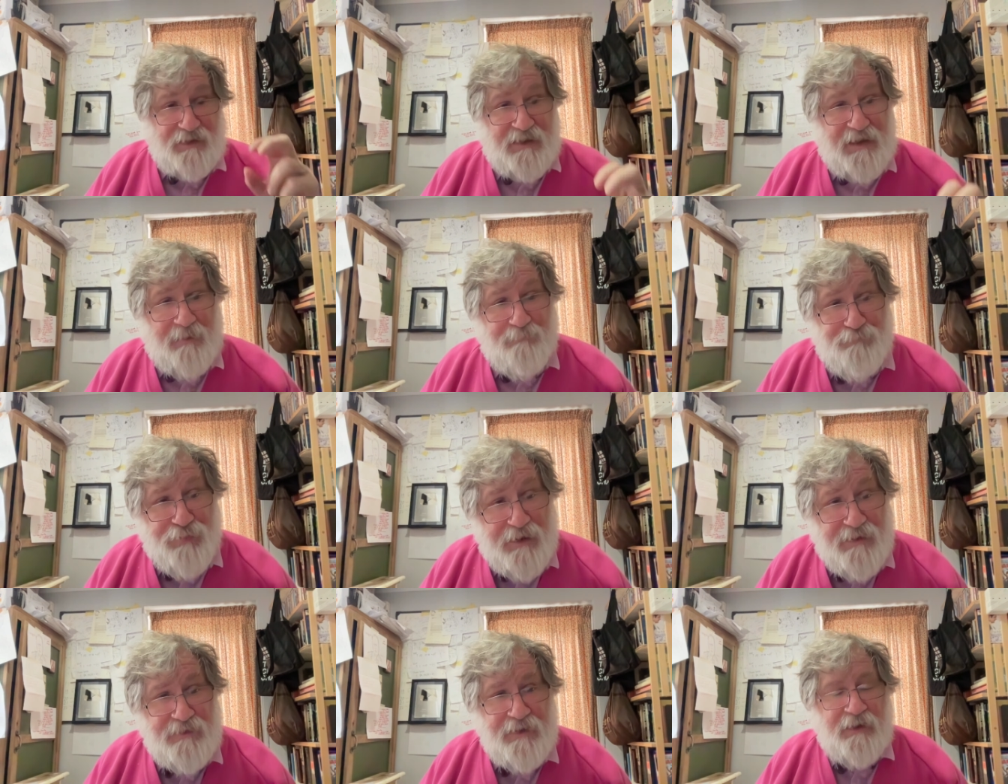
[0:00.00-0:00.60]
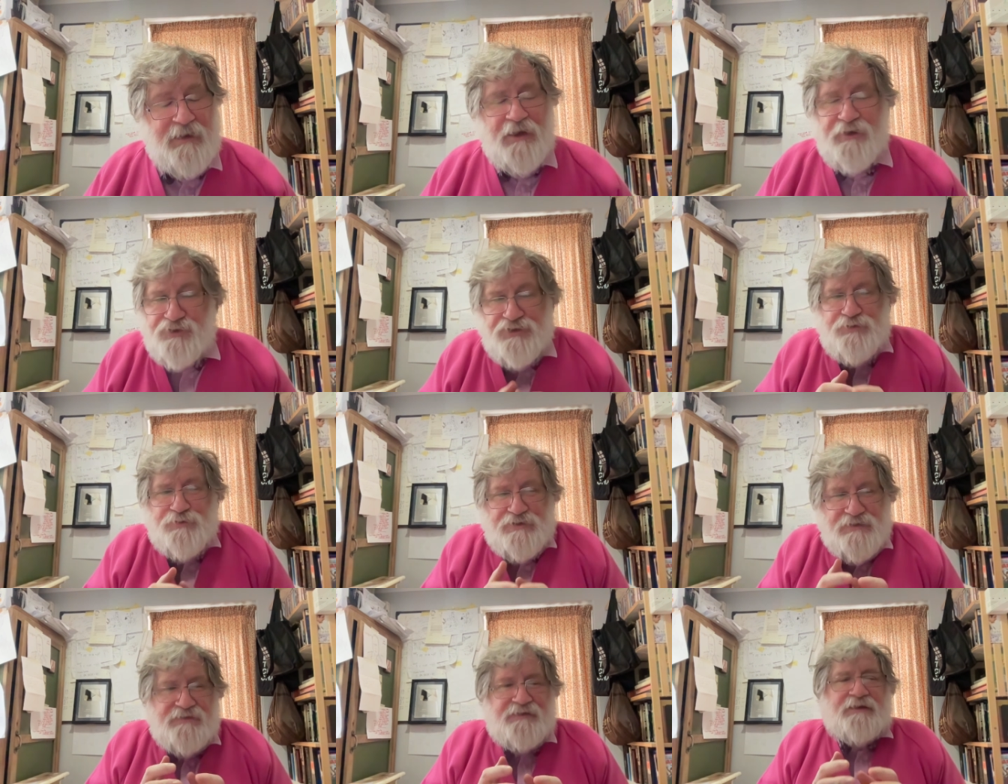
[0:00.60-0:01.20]
campaign, and
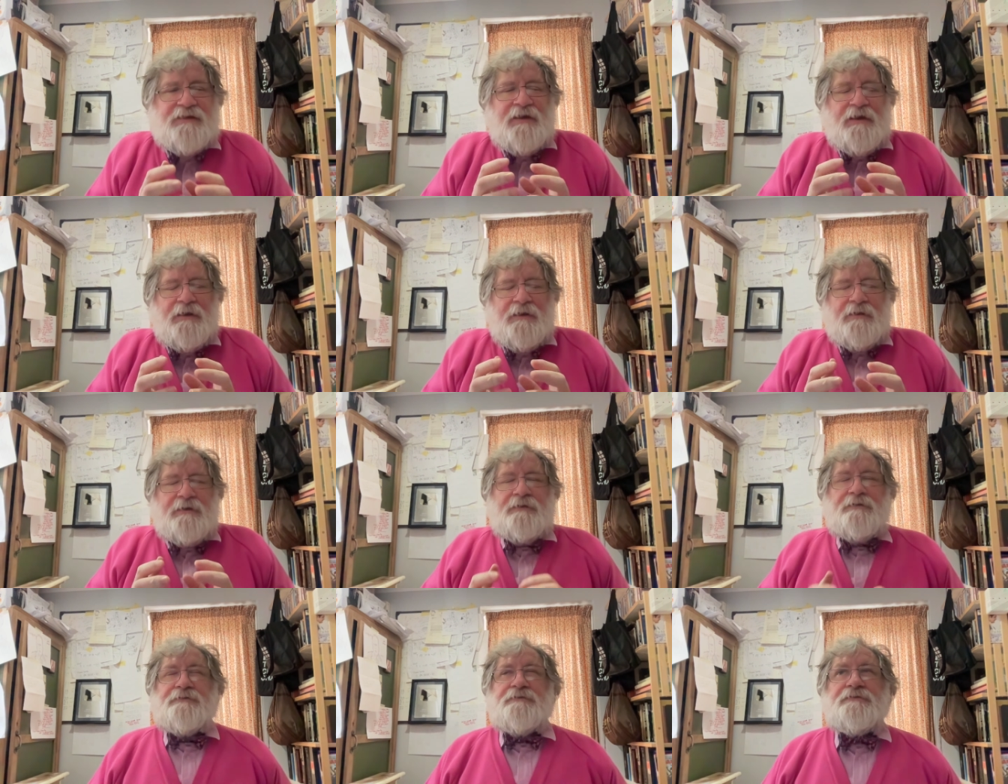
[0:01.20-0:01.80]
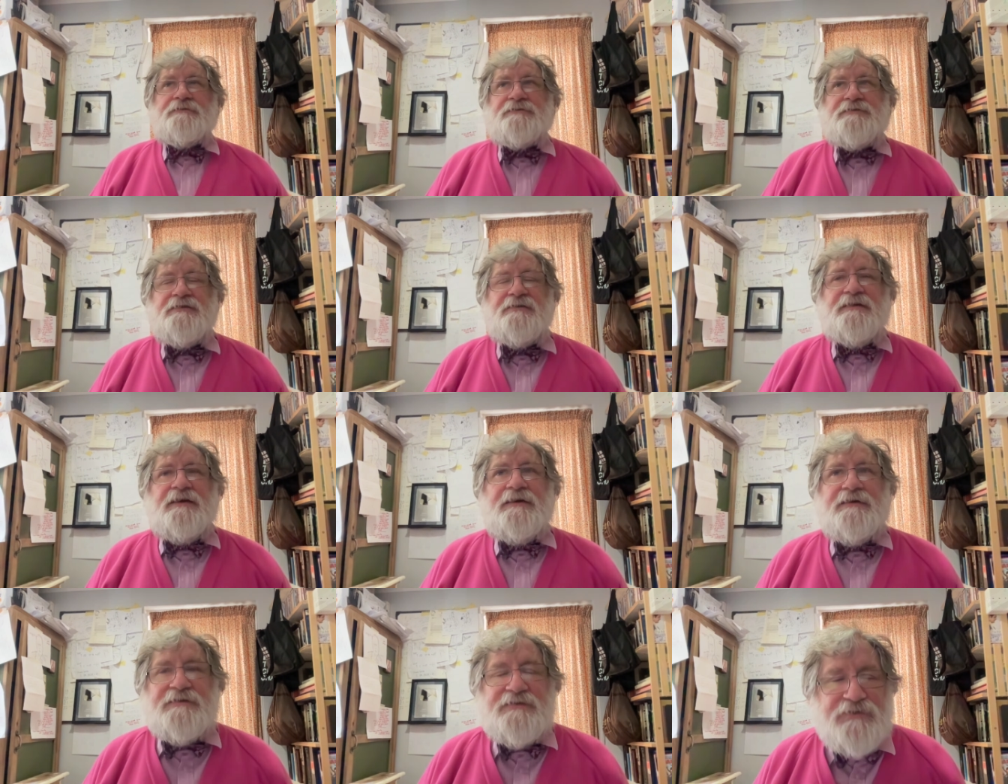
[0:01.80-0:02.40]
due to the
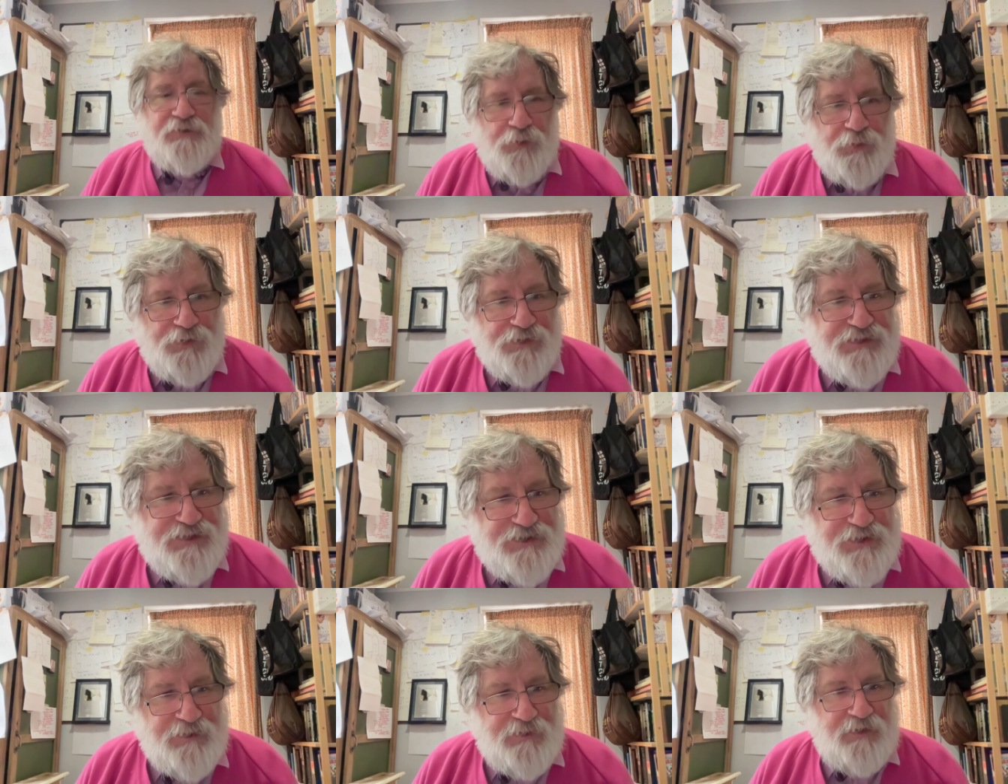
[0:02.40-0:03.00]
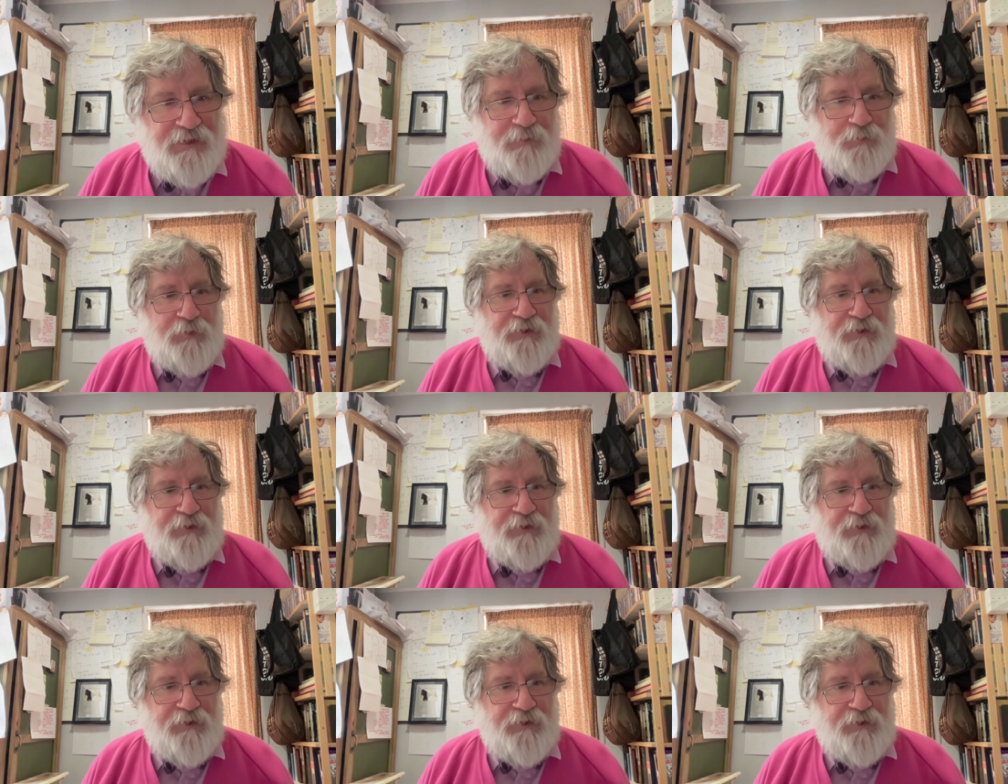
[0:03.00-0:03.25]
exhaustion that